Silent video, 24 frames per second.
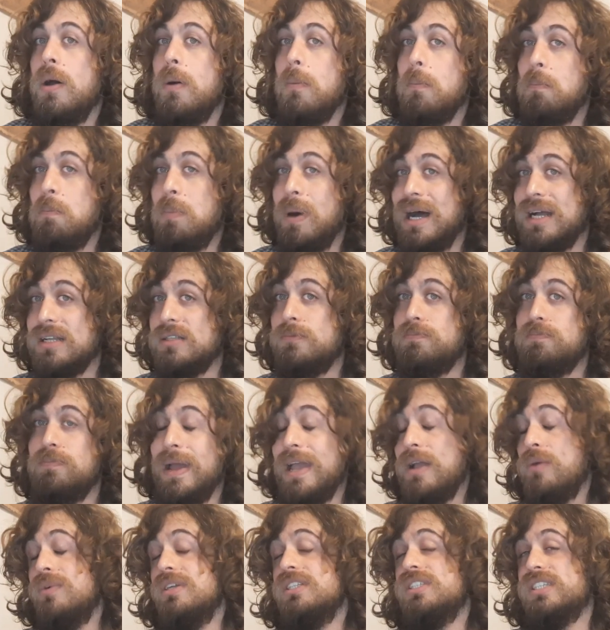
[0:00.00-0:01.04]
but
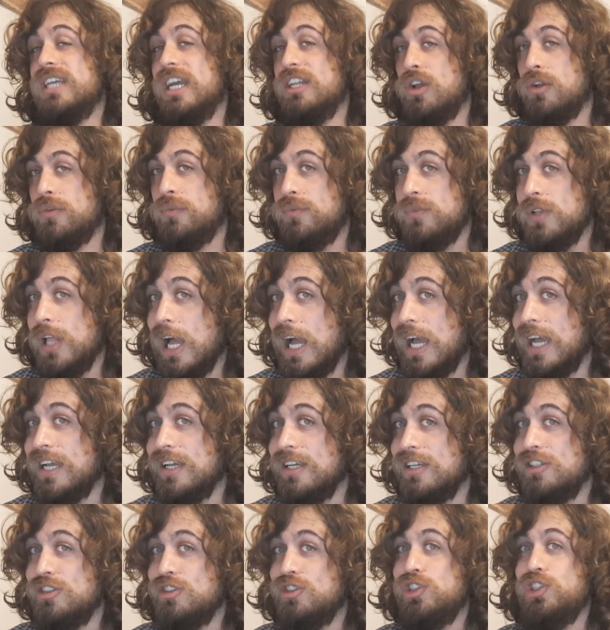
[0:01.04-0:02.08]
penguins cannot fly,
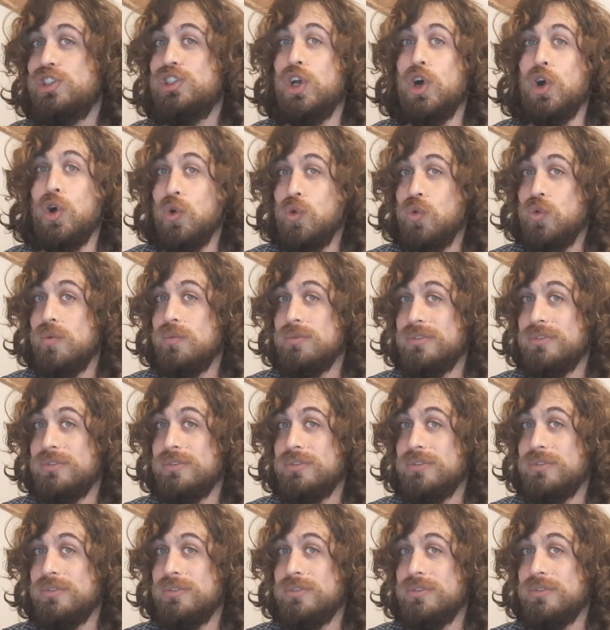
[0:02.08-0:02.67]
so